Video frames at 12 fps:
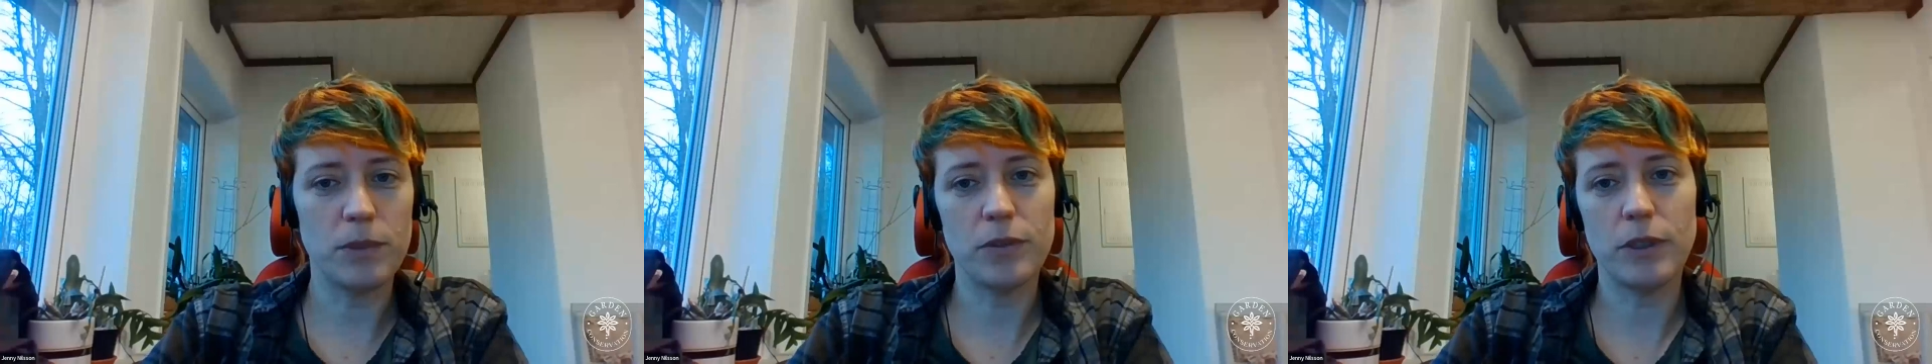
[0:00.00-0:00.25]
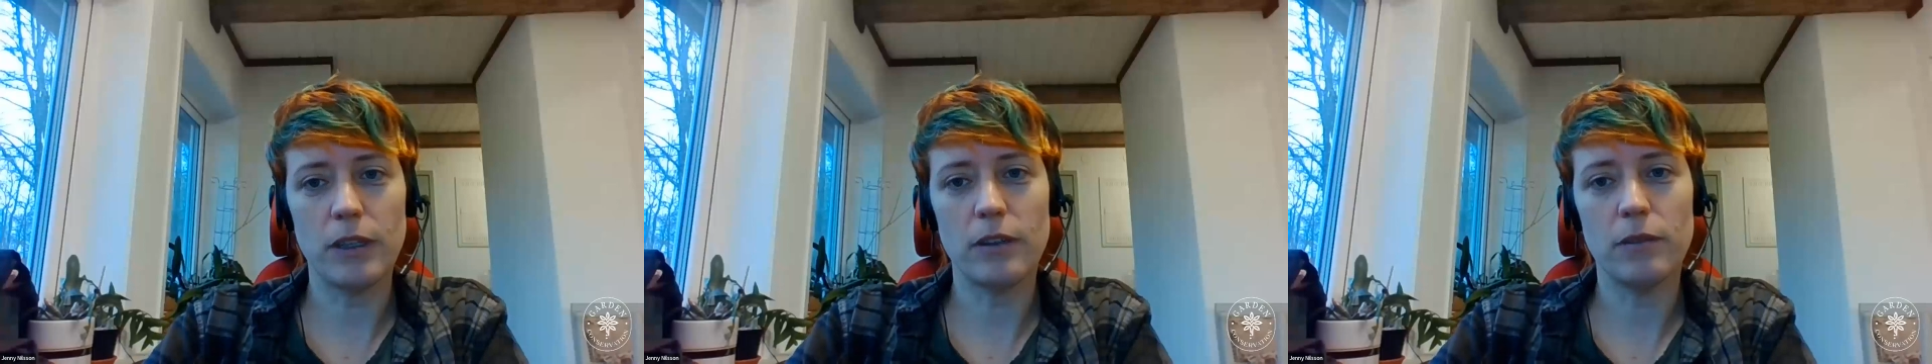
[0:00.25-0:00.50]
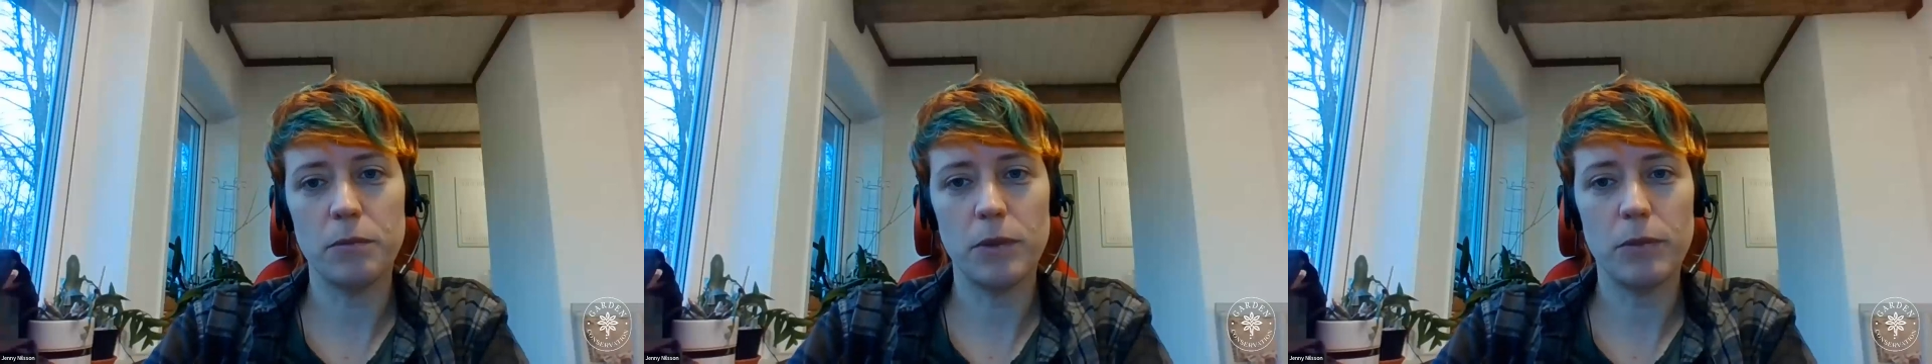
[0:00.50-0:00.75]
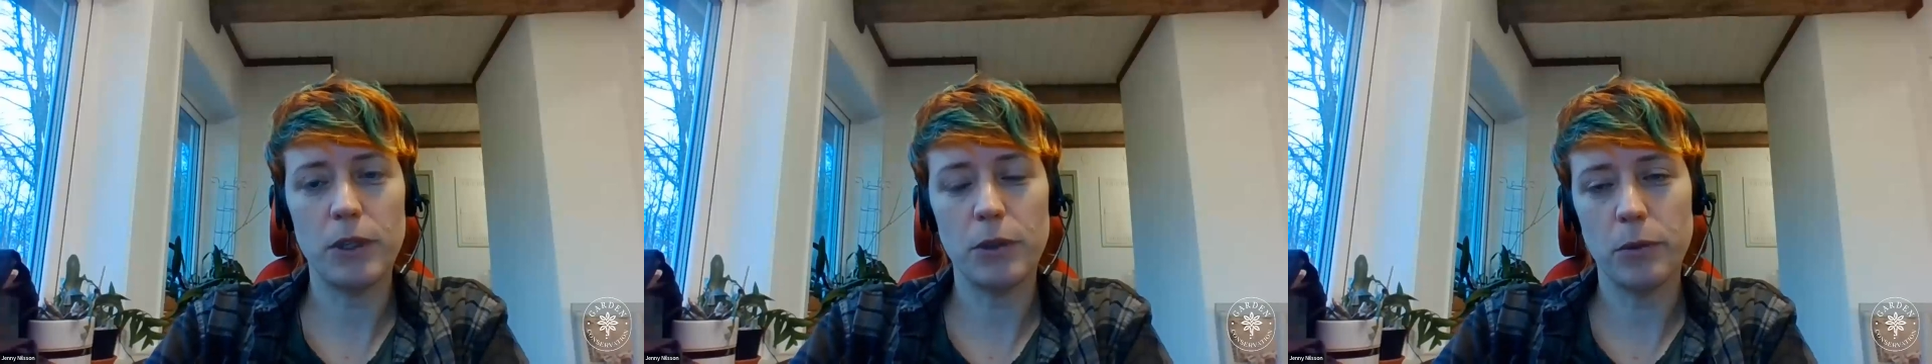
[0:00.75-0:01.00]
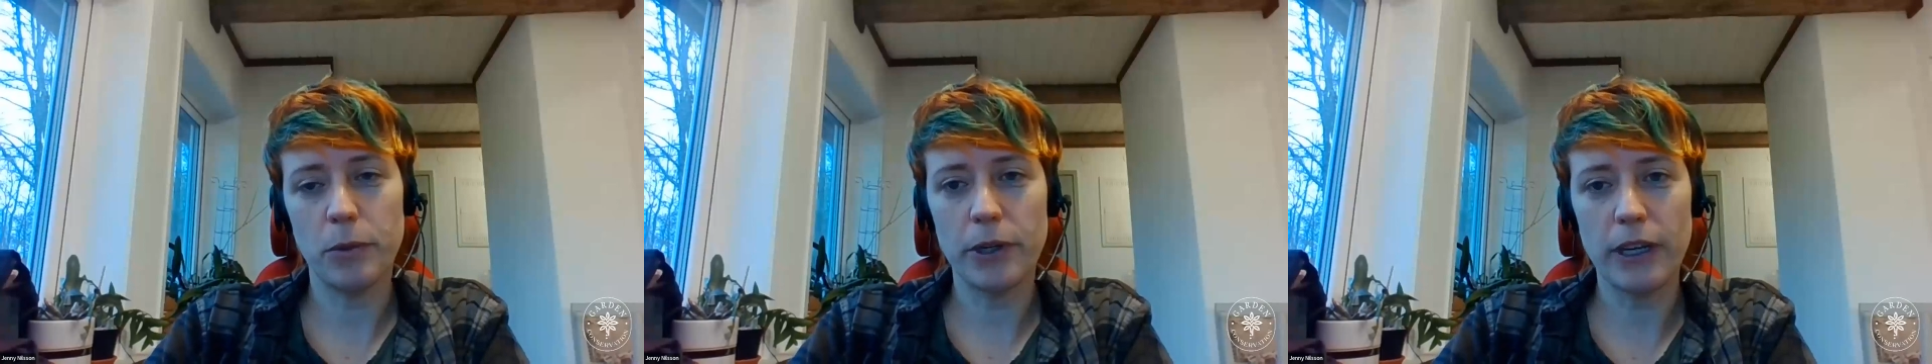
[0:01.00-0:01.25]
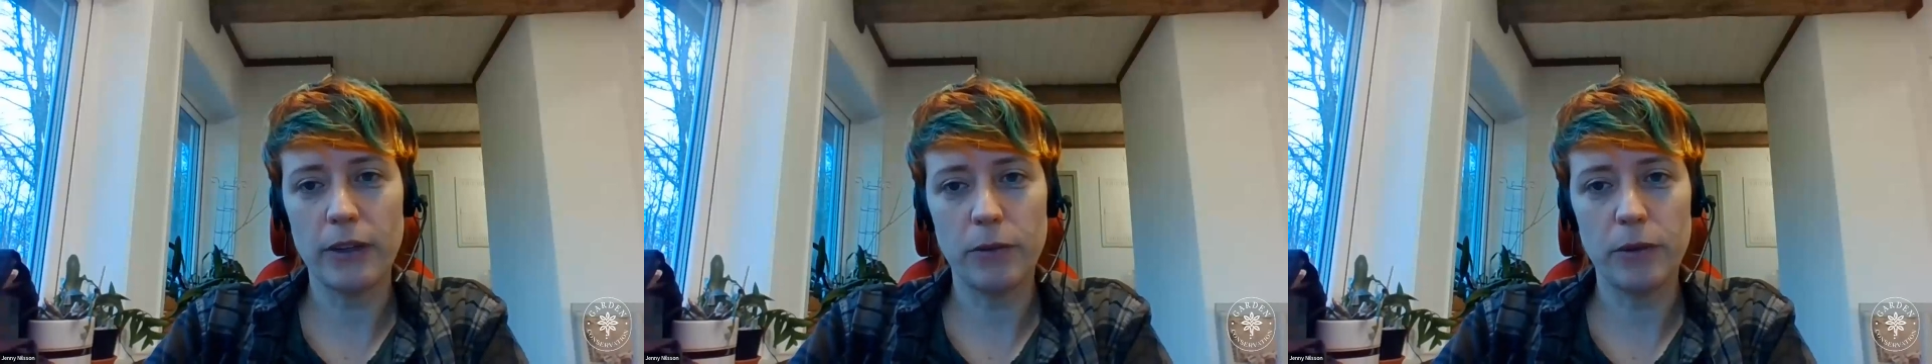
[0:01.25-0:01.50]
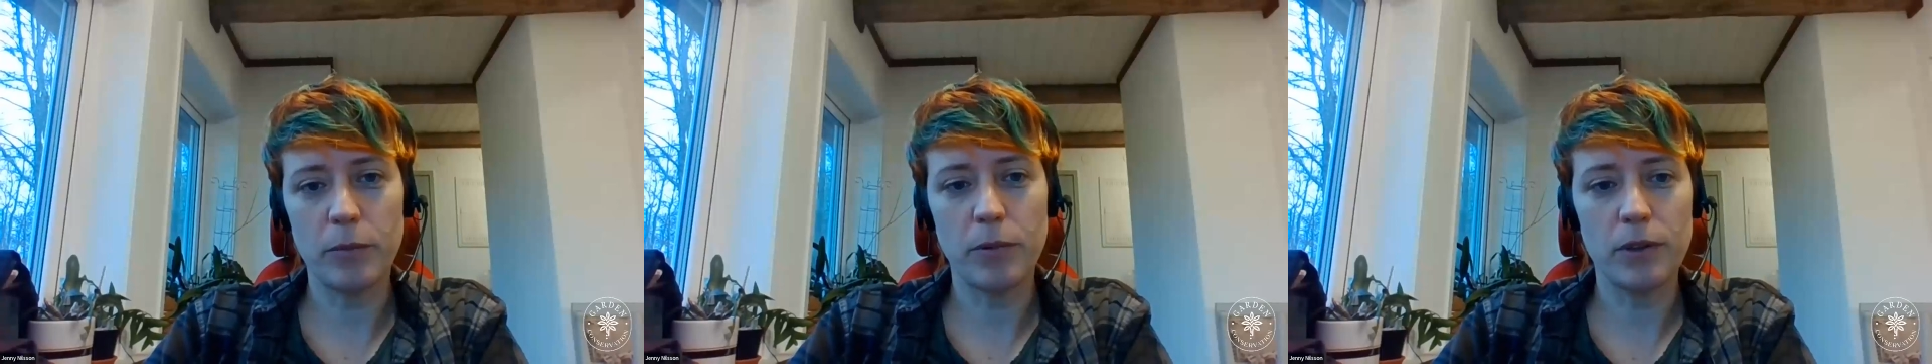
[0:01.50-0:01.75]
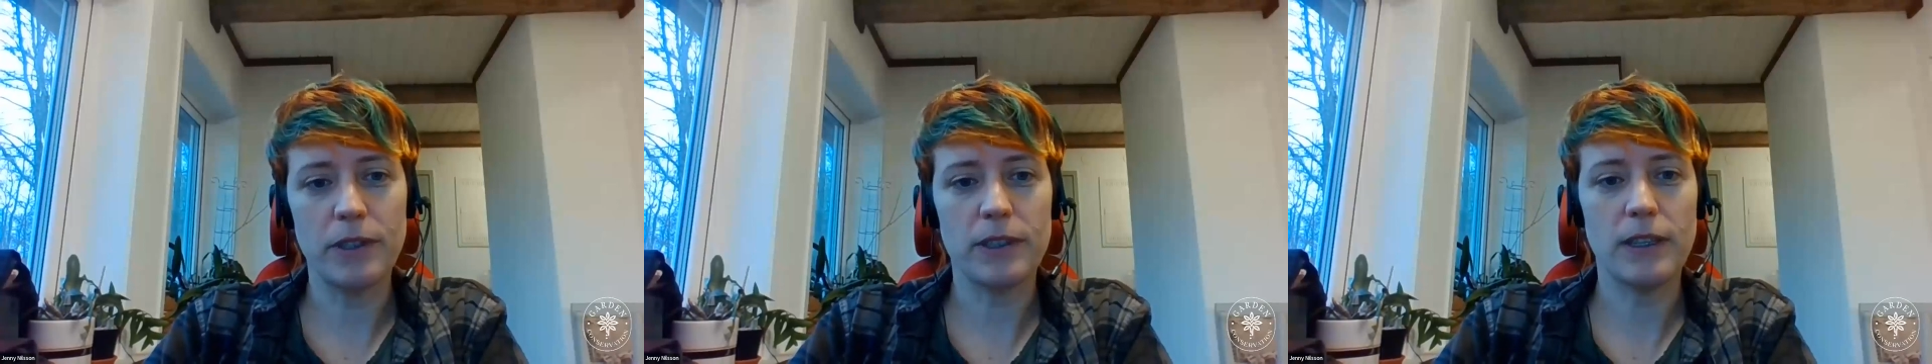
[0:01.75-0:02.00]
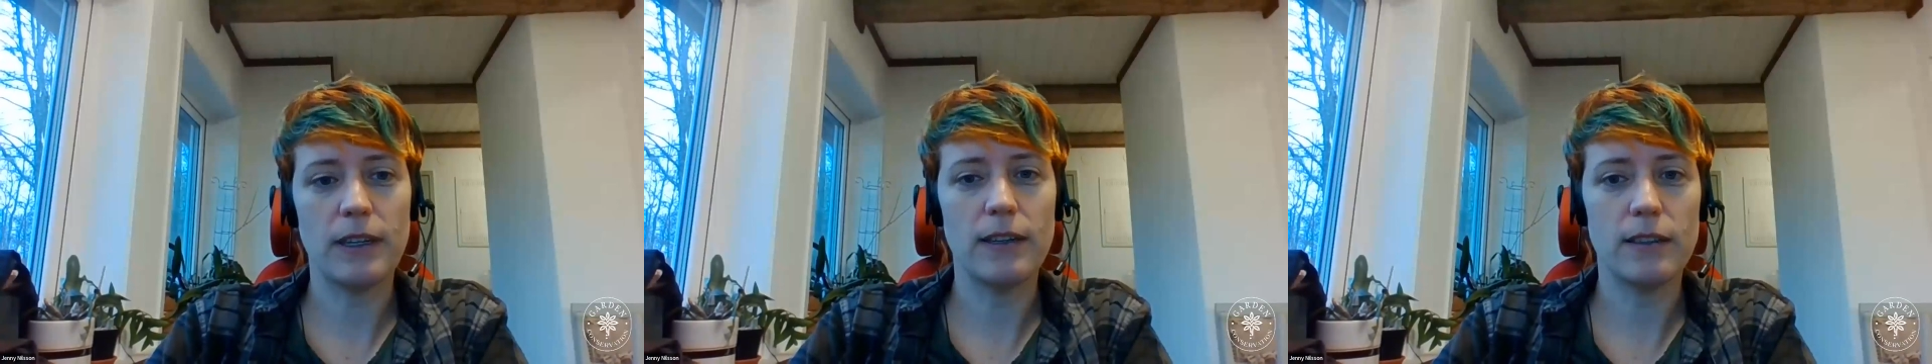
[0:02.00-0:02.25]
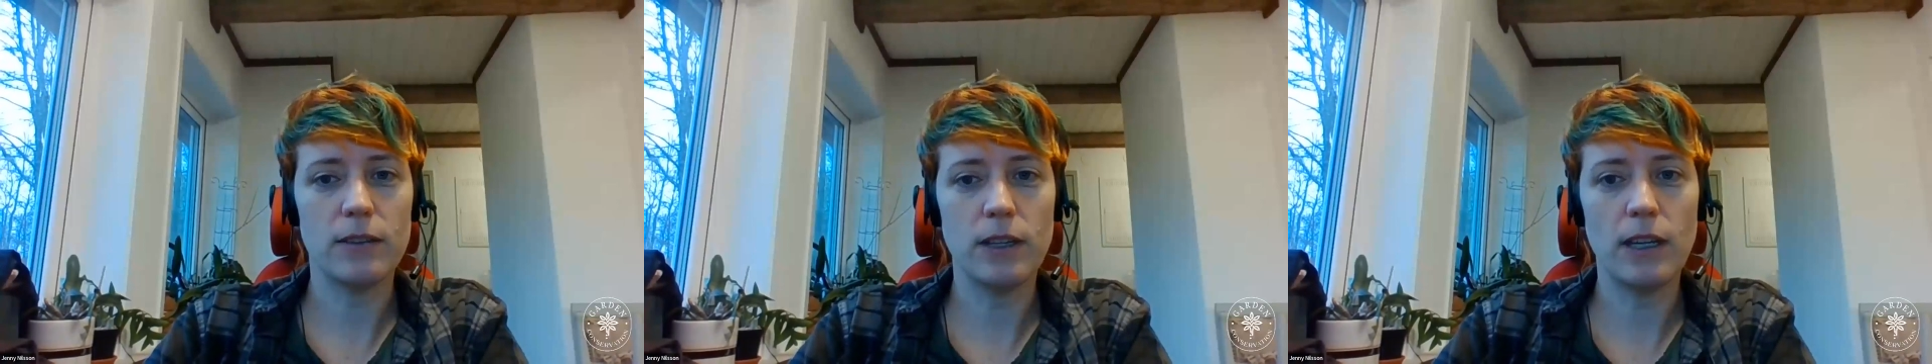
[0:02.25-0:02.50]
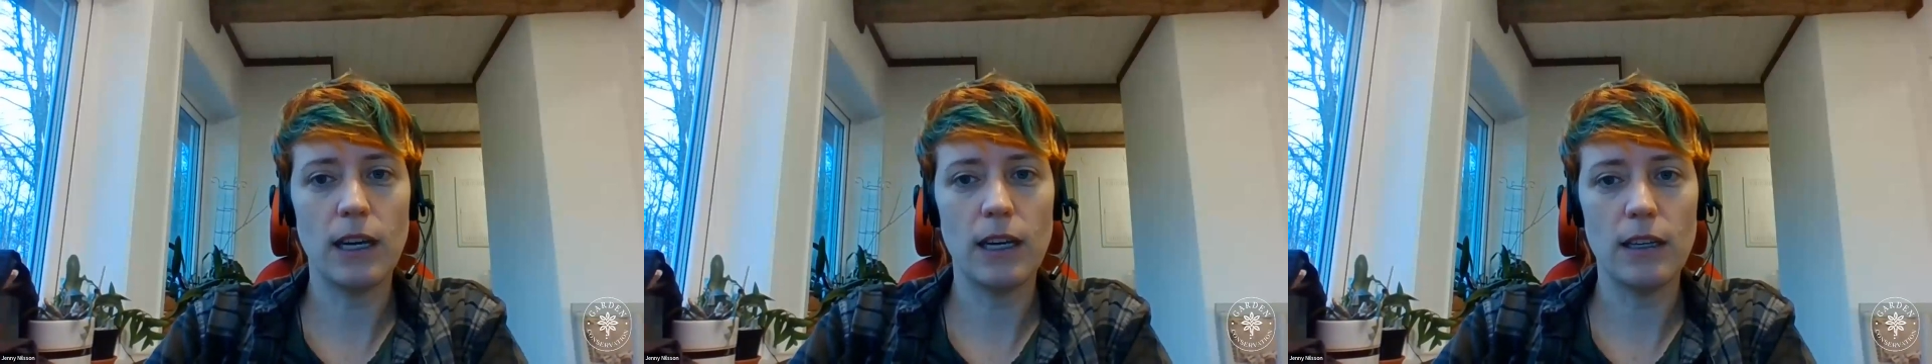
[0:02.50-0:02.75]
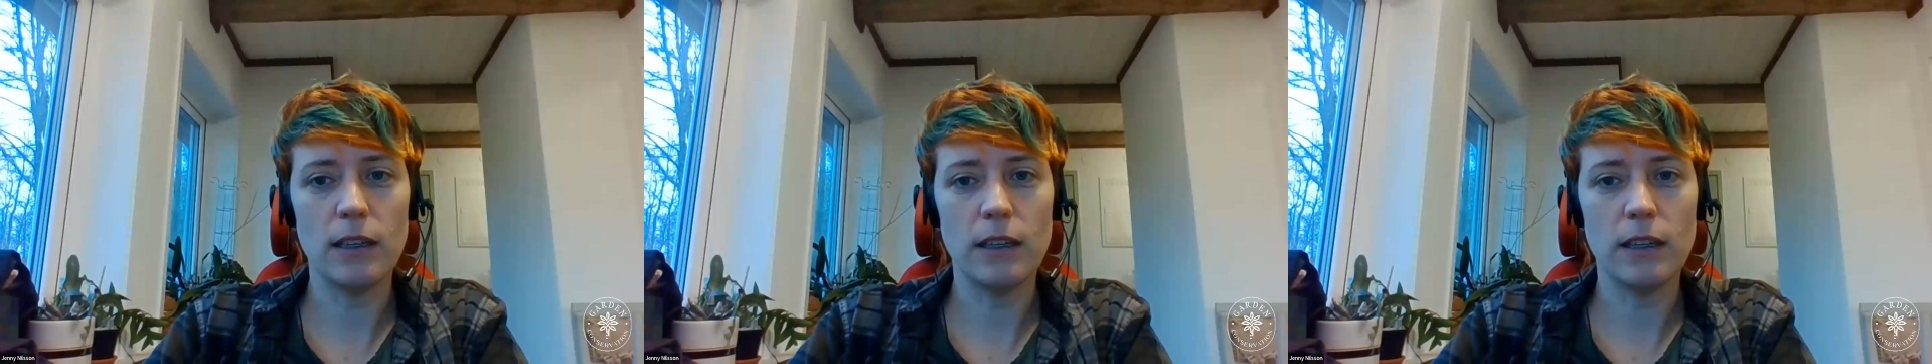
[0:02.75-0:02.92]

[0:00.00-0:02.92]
between when you were working with a project and today?